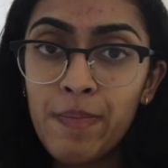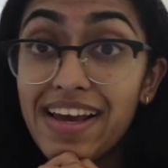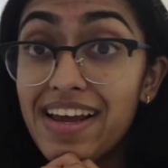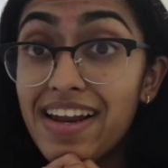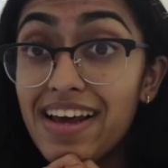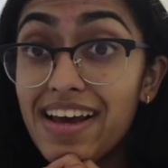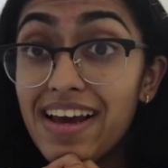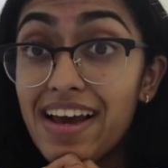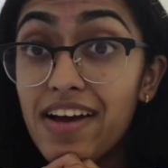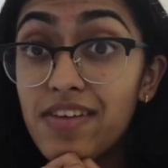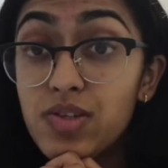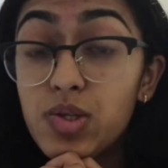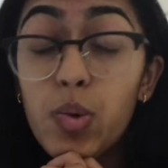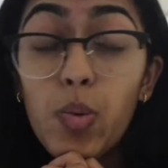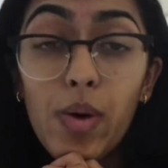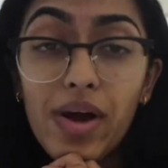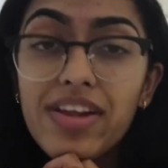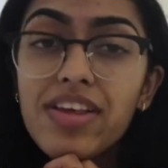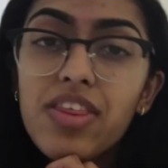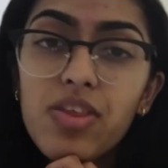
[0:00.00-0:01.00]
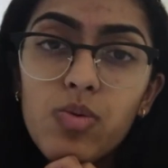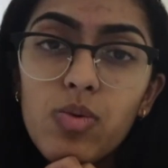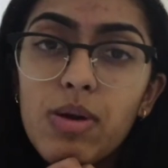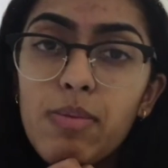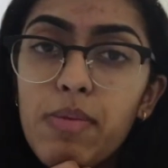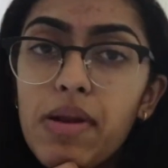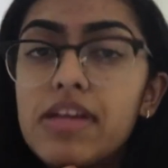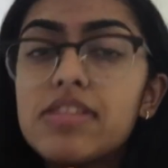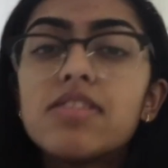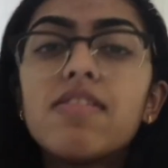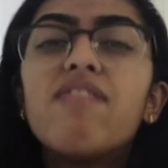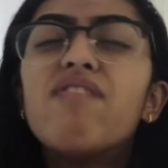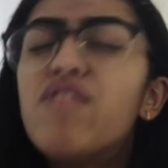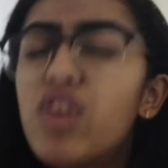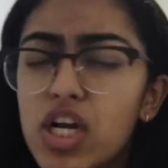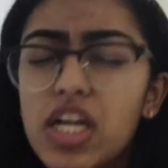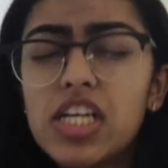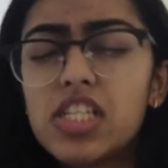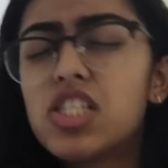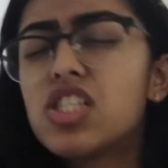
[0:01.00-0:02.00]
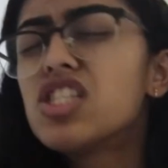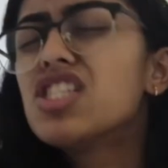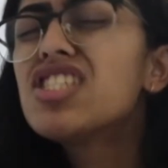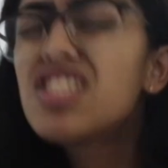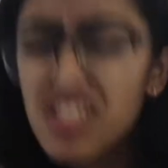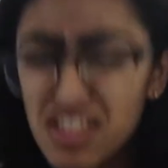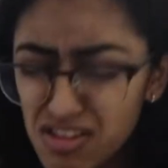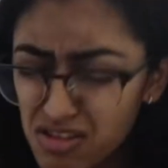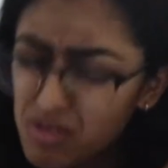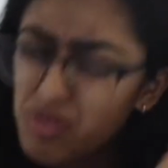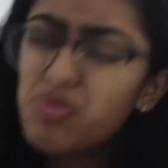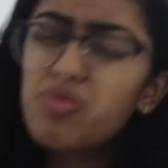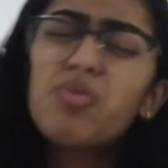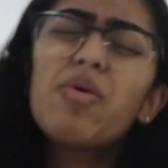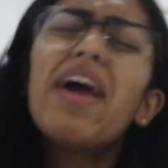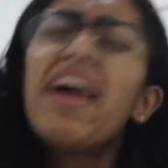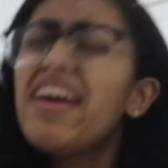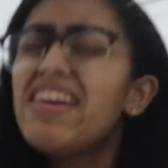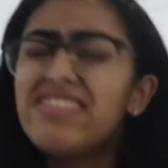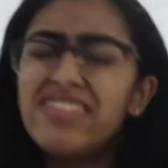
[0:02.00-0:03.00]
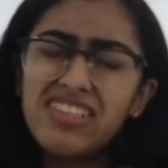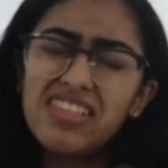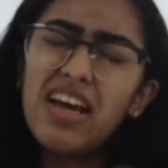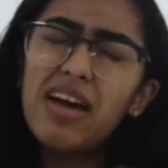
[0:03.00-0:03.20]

And I have 23 minutes of footage. This is great.